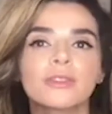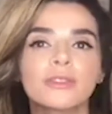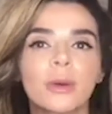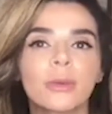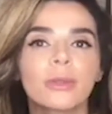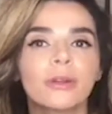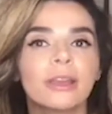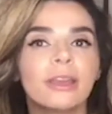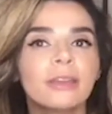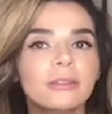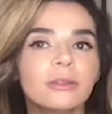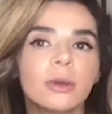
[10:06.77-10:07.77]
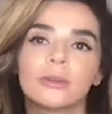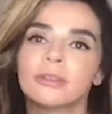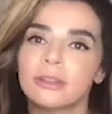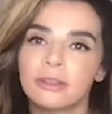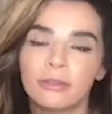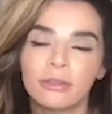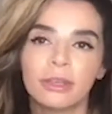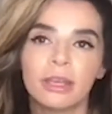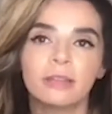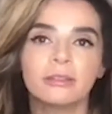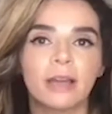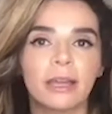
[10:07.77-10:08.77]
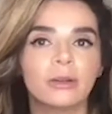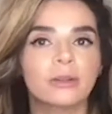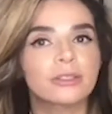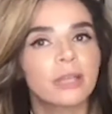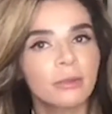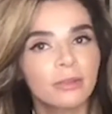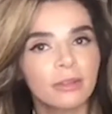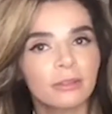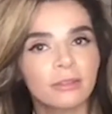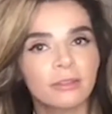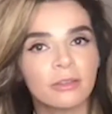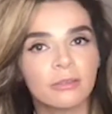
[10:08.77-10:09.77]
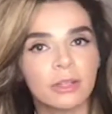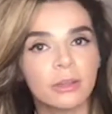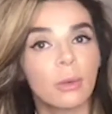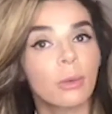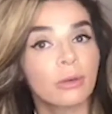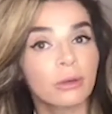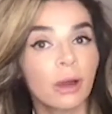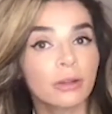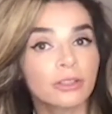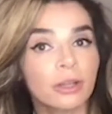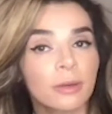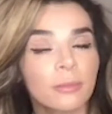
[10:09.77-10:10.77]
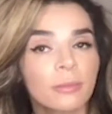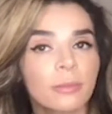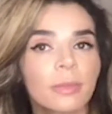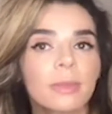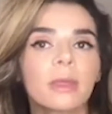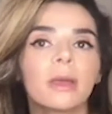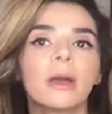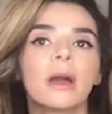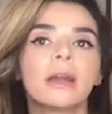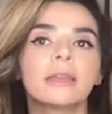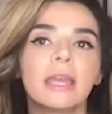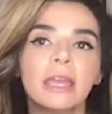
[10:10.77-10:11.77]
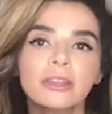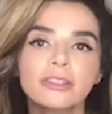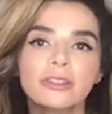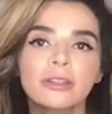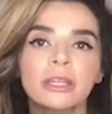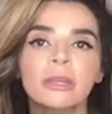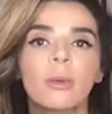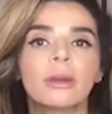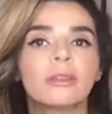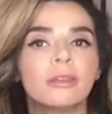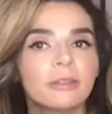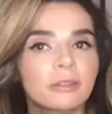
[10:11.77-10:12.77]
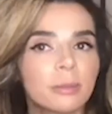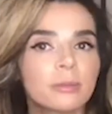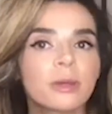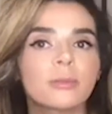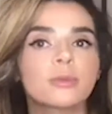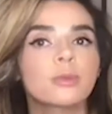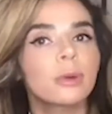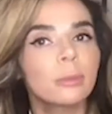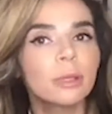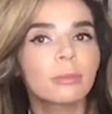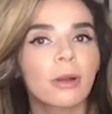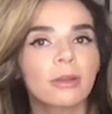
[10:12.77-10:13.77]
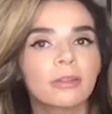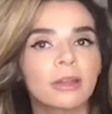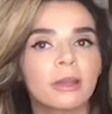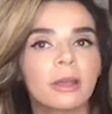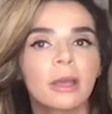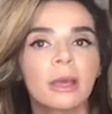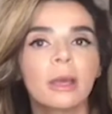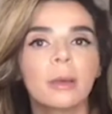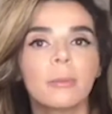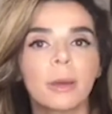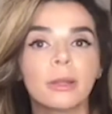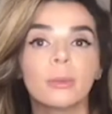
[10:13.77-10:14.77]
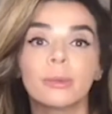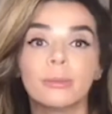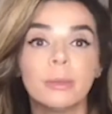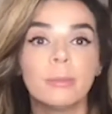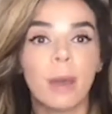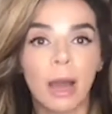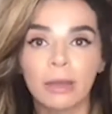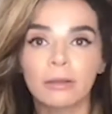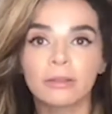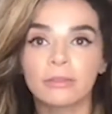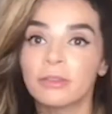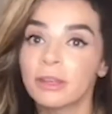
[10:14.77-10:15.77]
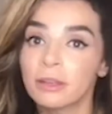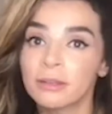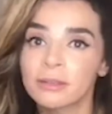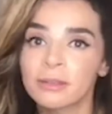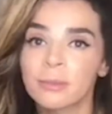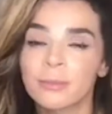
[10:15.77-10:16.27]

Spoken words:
So there is no significant light or sound sensitivity or nausea. Occasionally, one of these symptoms will be present, but it would be mild if it is.